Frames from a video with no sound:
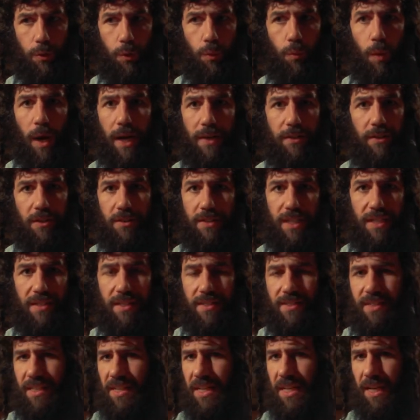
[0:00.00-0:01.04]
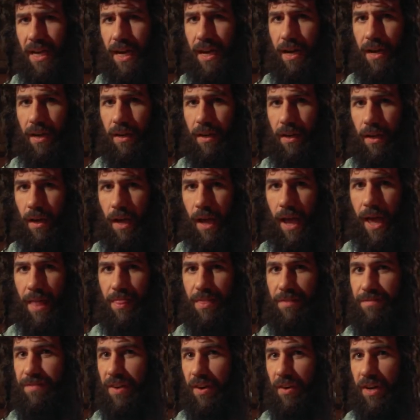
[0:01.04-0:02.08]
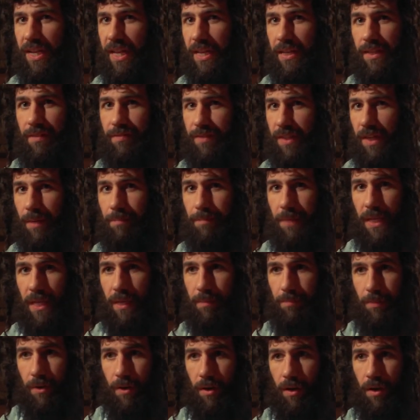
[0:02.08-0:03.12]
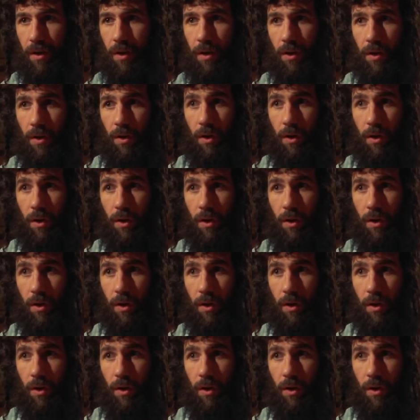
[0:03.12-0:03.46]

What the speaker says: who wanders into synagogue at the very end of Yom Kippur,